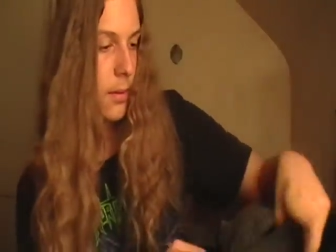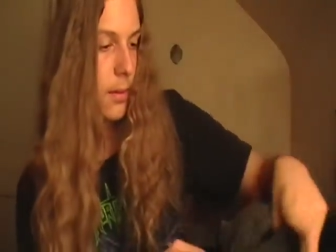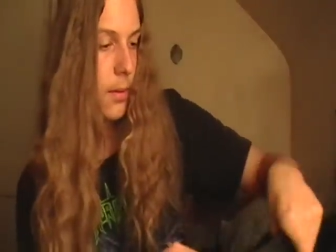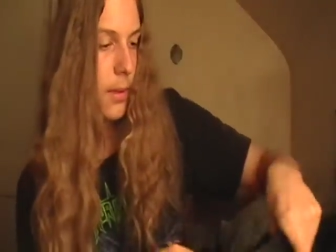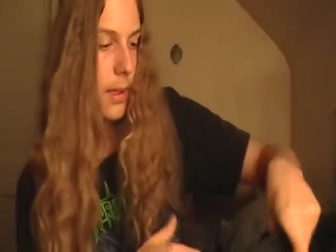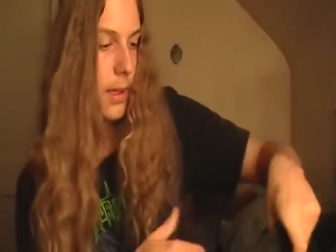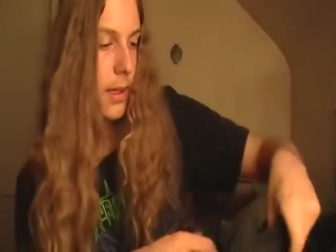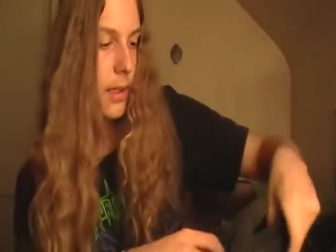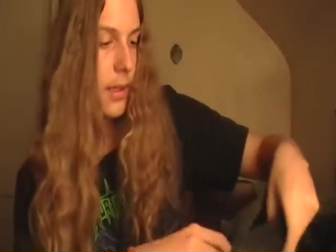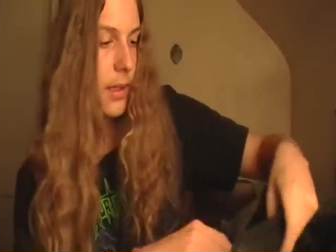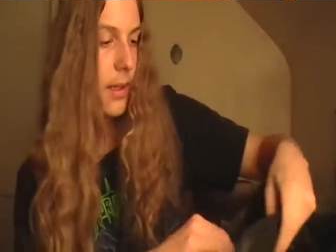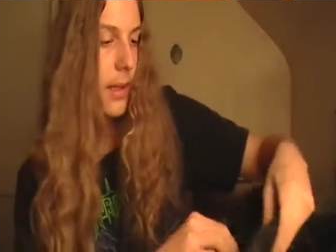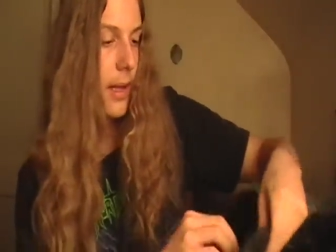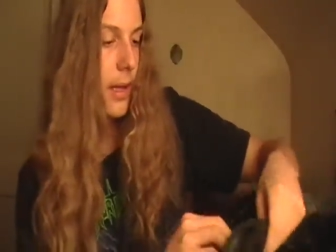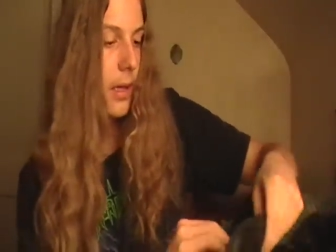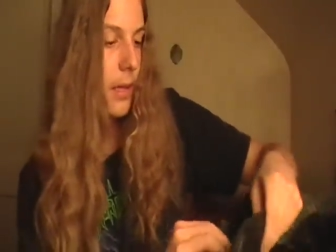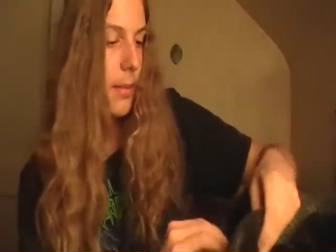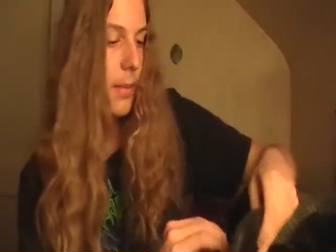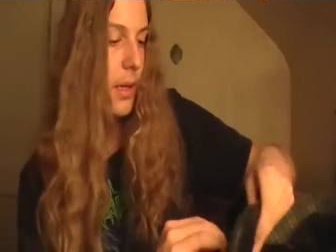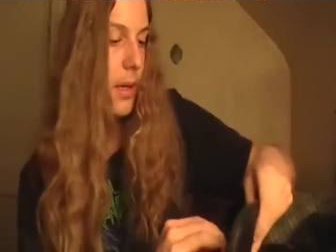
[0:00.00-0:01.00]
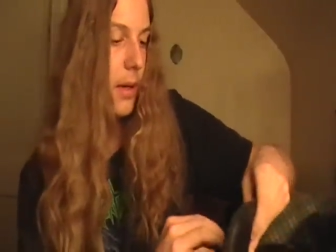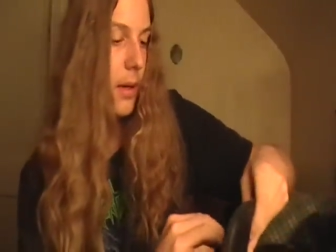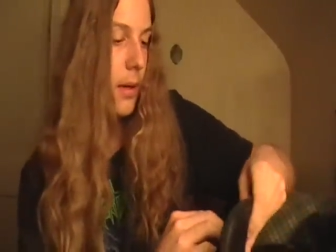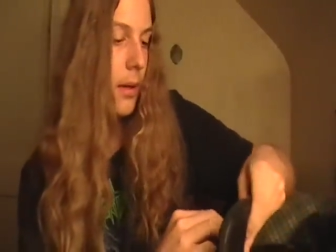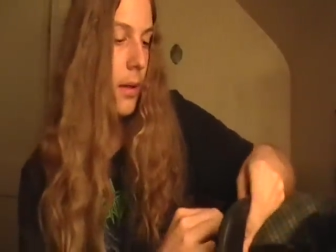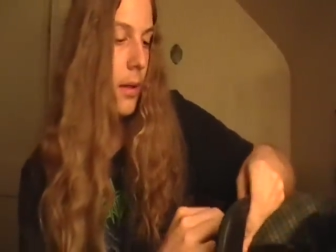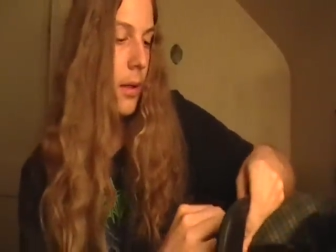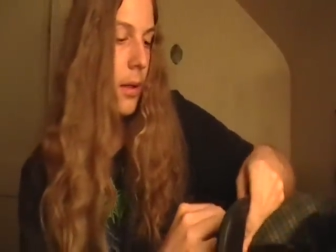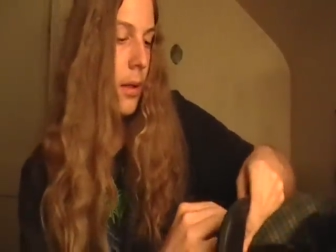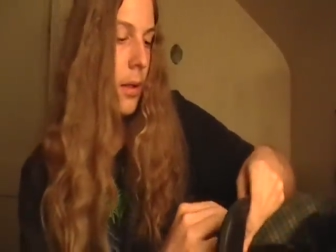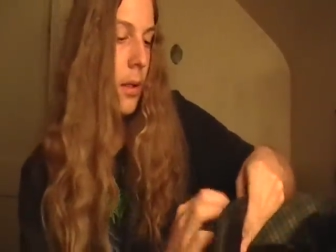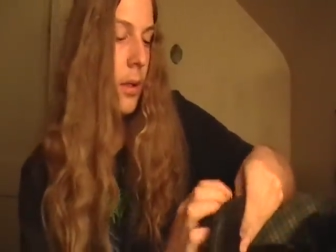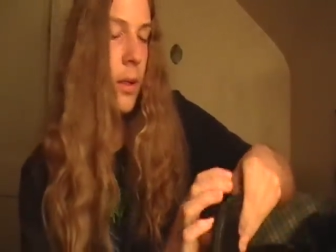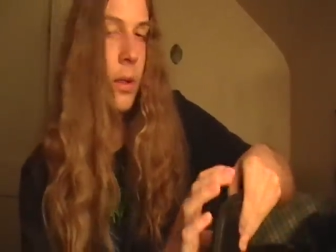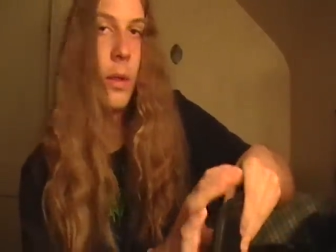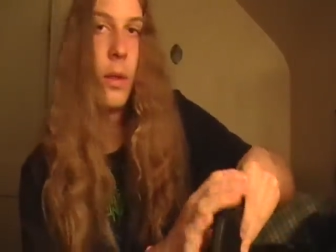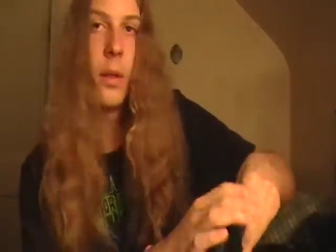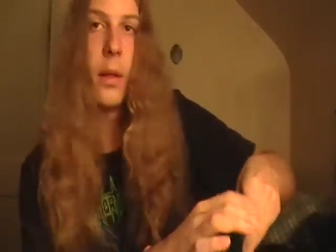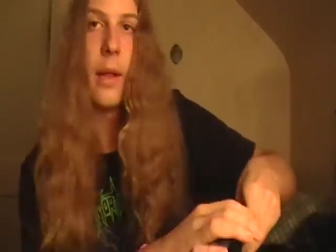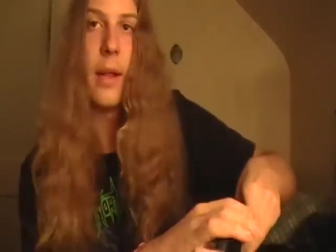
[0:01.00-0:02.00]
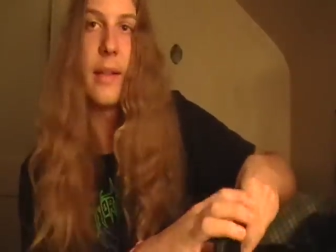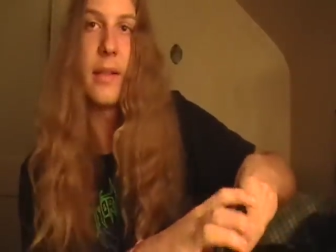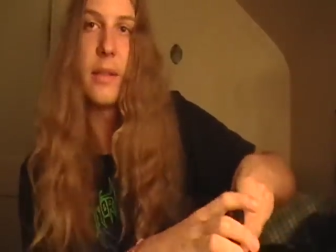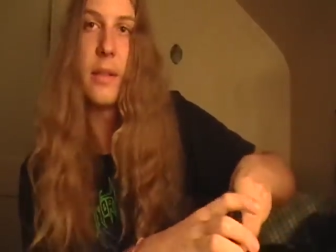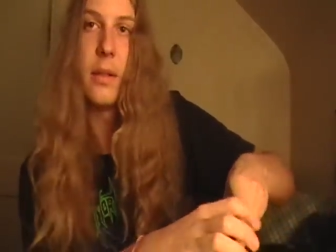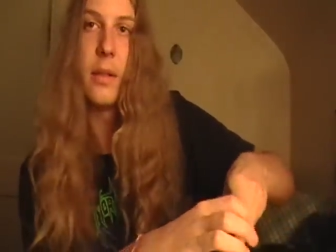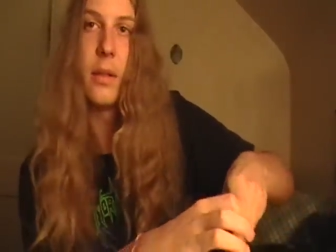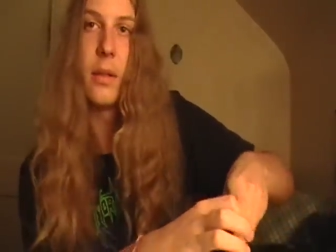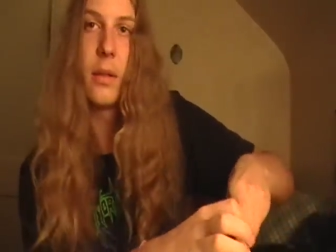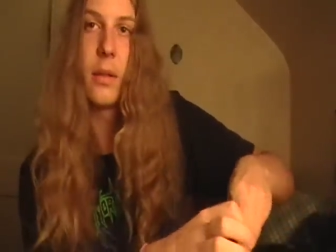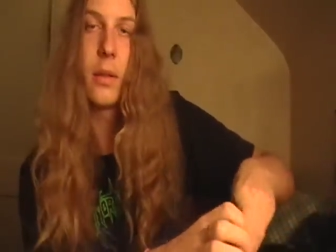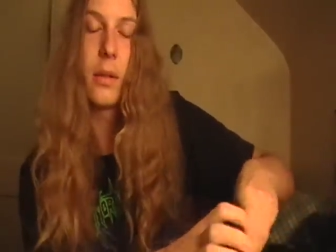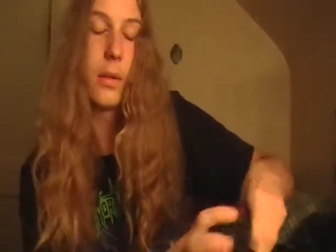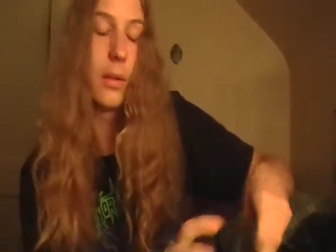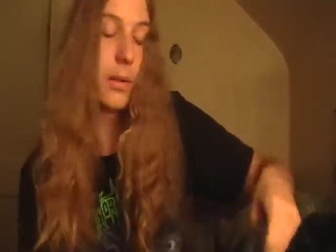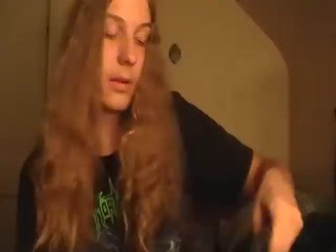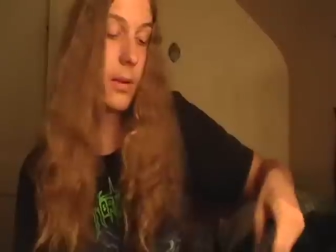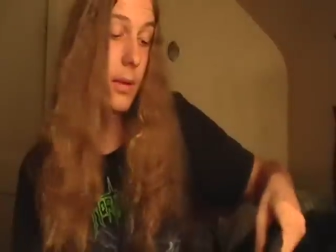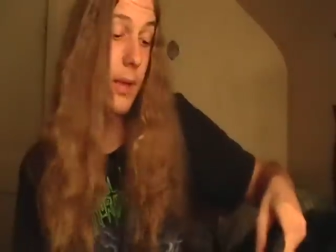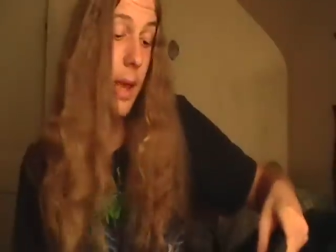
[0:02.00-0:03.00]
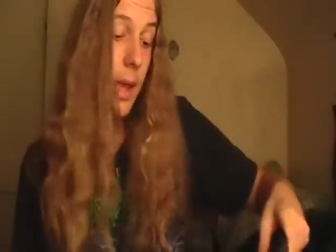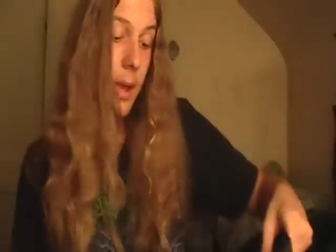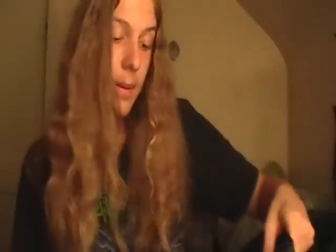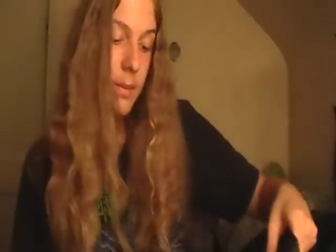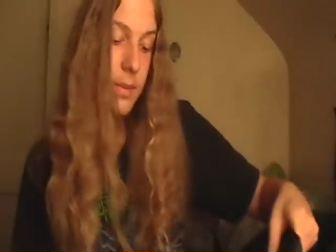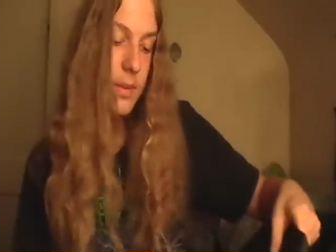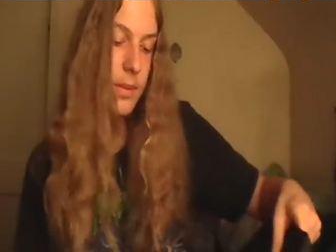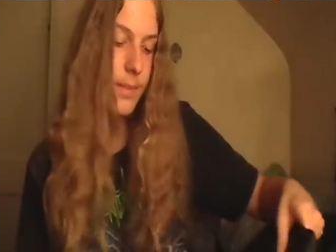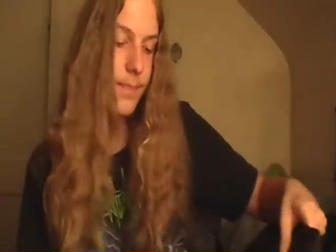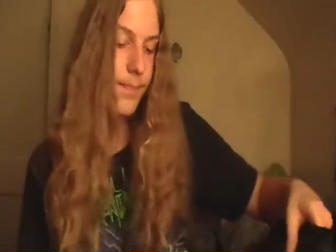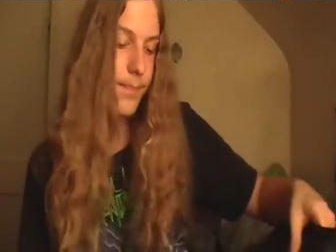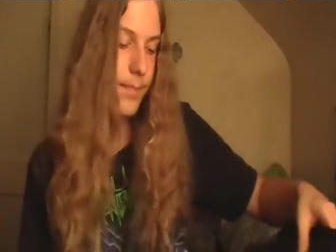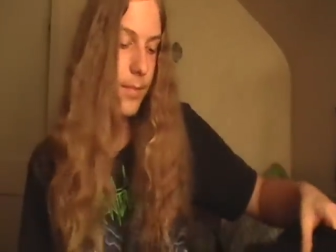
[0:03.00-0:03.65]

We'll get into that in a minute. That's in games.